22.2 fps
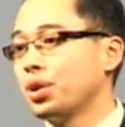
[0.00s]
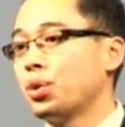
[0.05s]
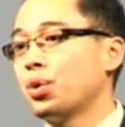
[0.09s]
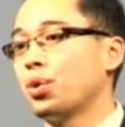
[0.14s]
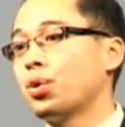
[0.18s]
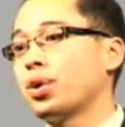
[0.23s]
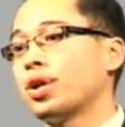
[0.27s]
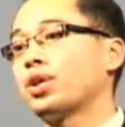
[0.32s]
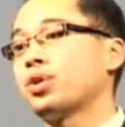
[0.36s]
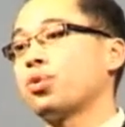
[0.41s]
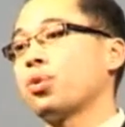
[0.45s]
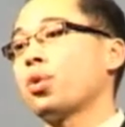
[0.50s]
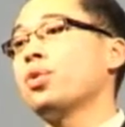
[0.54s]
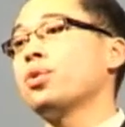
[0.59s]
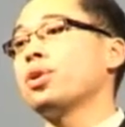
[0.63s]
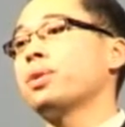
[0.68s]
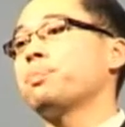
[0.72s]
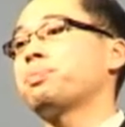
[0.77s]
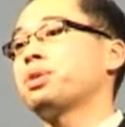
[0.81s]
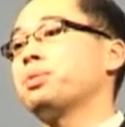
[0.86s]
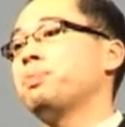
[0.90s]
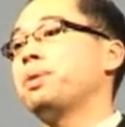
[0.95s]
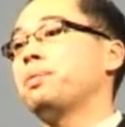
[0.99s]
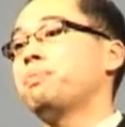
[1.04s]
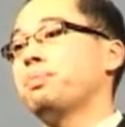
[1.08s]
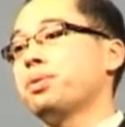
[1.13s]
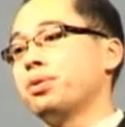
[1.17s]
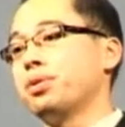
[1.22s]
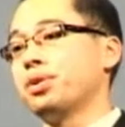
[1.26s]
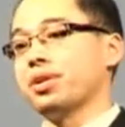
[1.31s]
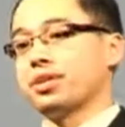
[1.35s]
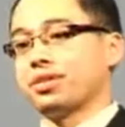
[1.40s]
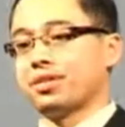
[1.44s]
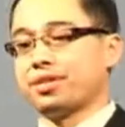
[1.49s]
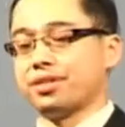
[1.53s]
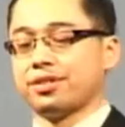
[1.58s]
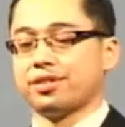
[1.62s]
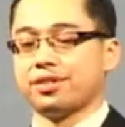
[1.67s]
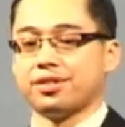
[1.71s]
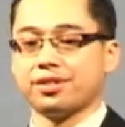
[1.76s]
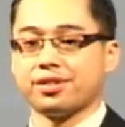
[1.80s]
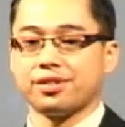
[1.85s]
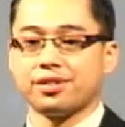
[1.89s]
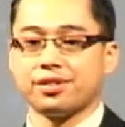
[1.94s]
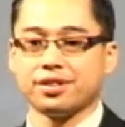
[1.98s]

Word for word: who had grown up to be Buddhist